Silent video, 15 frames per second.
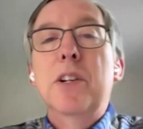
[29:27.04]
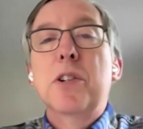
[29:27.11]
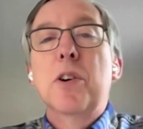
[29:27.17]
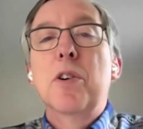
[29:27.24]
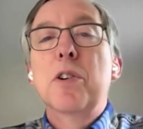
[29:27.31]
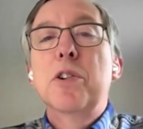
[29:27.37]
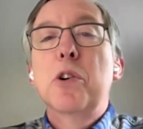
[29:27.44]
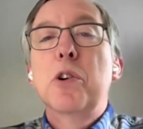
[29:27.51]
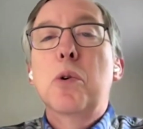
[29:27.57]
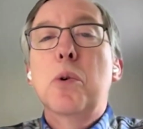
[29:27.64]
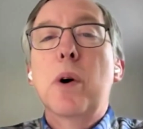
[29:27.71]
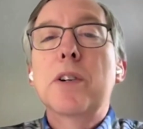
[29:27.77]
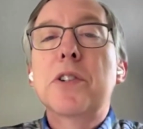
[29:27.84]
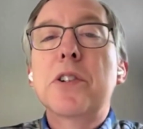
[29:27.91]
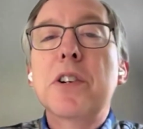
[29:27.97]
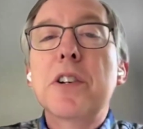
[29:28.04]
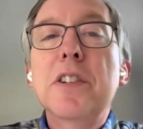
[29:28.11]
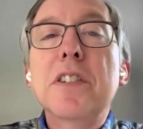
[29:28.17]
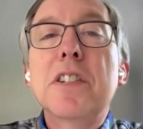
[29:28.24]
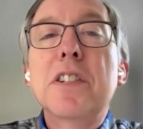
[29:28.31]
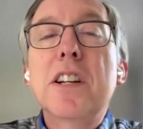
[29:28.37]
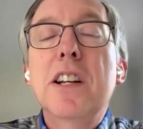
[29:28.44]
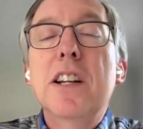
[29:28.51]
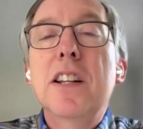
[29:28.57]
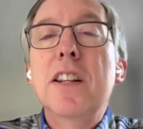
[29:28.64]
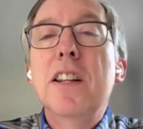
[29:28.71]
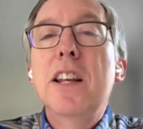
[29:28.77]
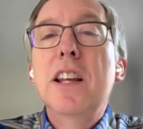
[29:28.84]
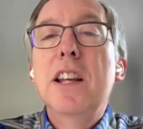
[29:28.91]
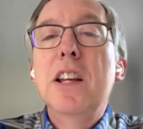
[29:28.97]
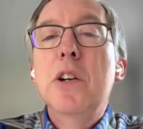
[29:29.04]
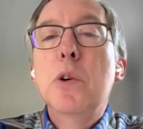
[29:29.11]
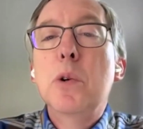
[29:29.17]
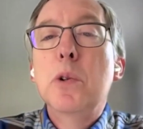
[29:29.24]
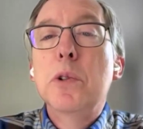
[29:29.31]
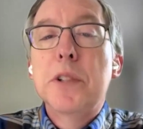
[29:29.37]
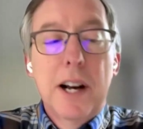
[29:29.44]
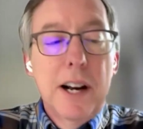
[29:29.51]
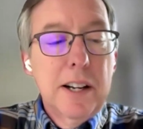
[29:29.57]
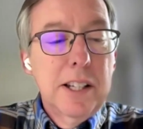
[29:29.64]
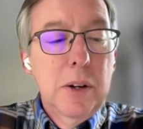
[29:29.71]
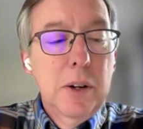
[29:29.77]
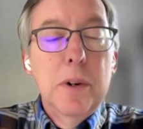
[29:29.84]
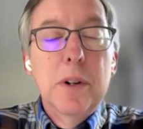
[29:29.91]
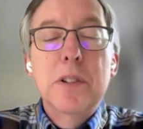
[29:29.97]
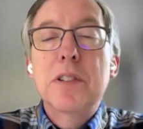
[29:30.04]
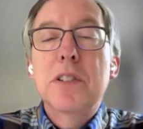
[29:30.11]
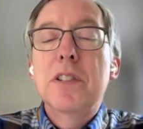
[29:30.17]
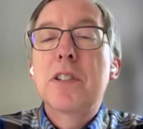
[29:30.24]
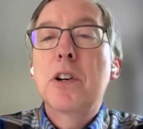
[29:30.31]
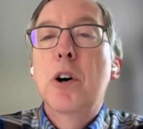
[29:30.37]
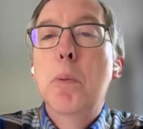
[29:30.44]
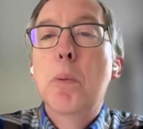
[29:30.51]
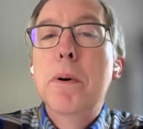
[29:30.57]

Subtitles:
Let me turn to questions in the Google Doc that was